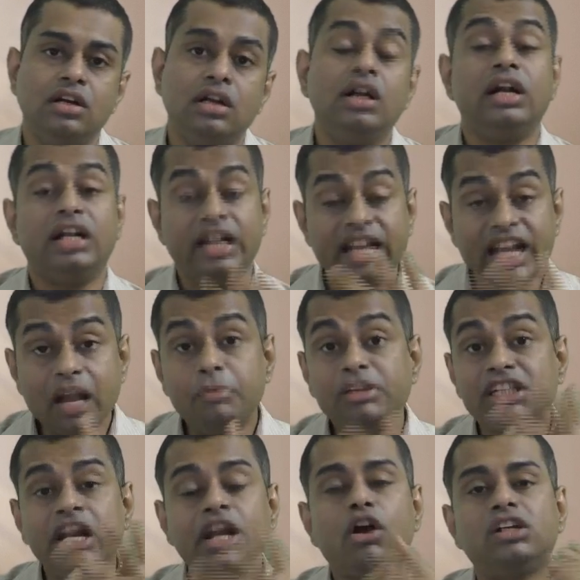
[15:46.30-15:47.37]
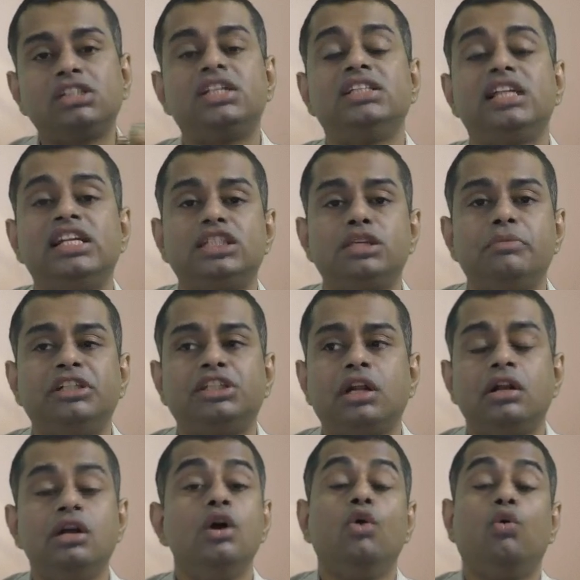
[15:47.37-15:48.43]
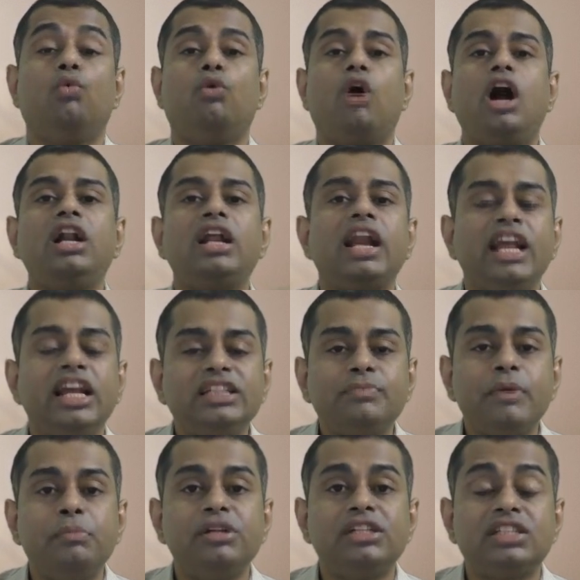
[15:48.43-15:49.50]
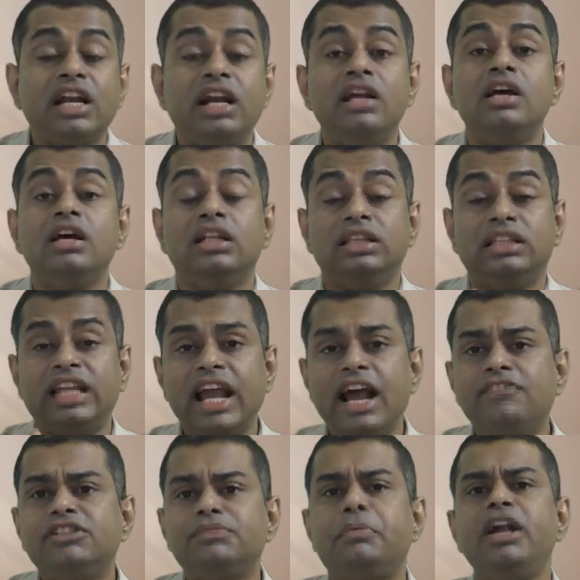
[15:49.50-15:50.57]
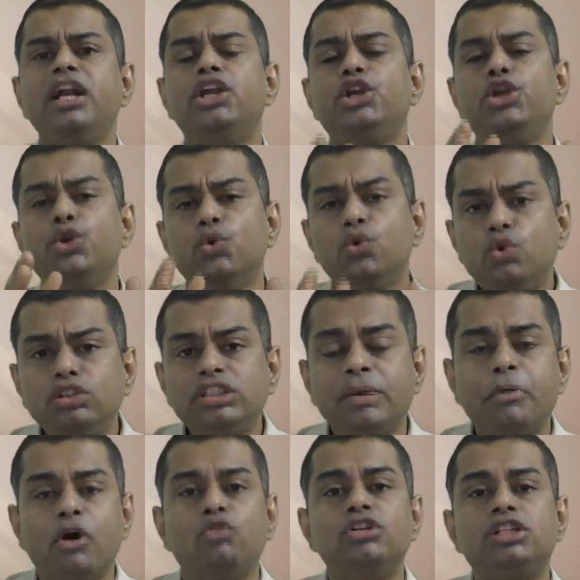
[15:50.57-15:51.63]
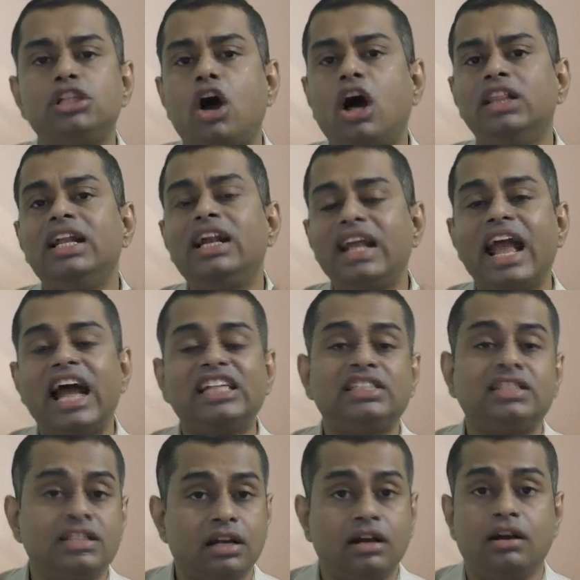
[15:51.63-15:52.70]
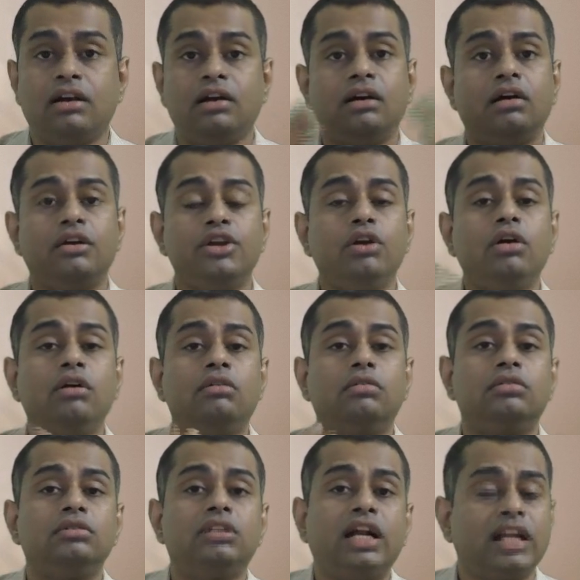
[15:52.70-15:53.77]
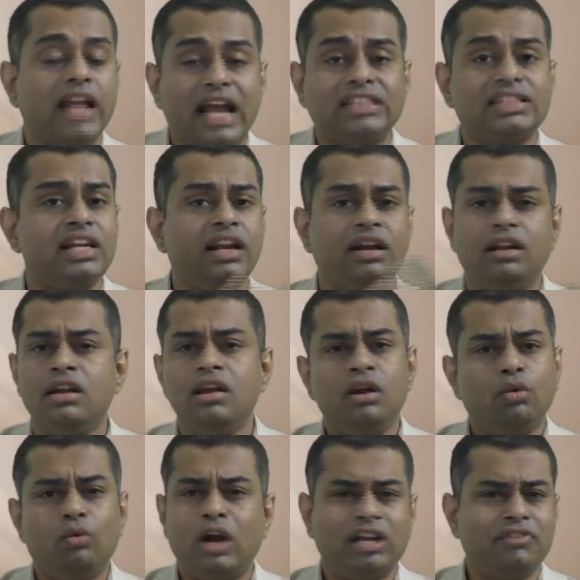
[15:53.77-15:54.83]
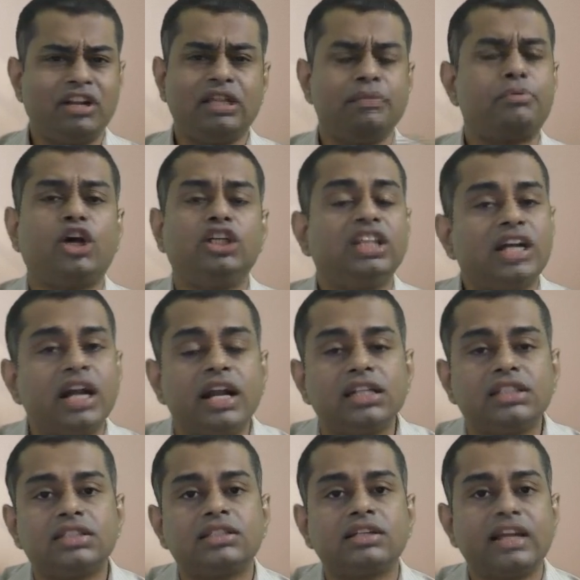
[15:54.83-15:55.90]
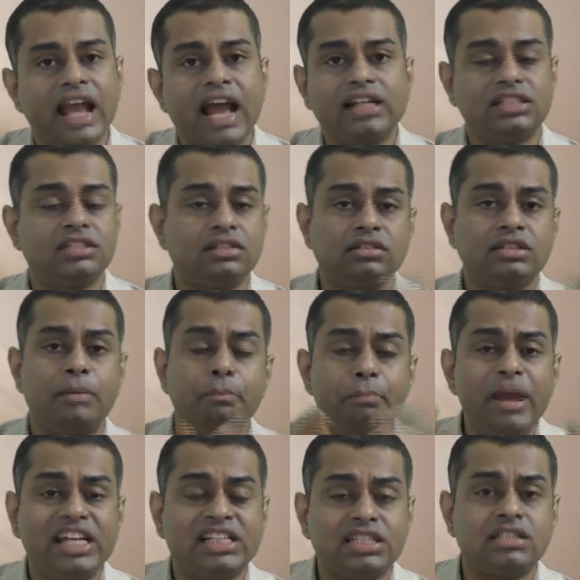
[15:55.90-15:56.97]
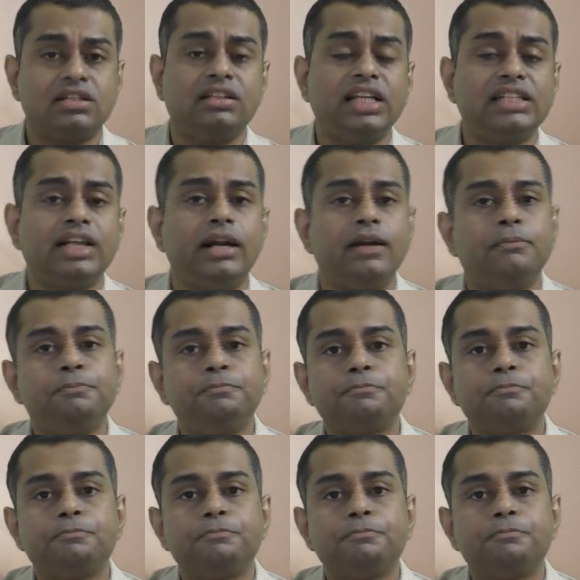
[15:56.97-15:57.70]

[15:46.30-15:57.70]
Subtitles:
Decommissioning cost is an estimation. What Reliance people said, they have spent huge amounts on that gas, that gasoline, whatever the project it is, gas, some base, they said.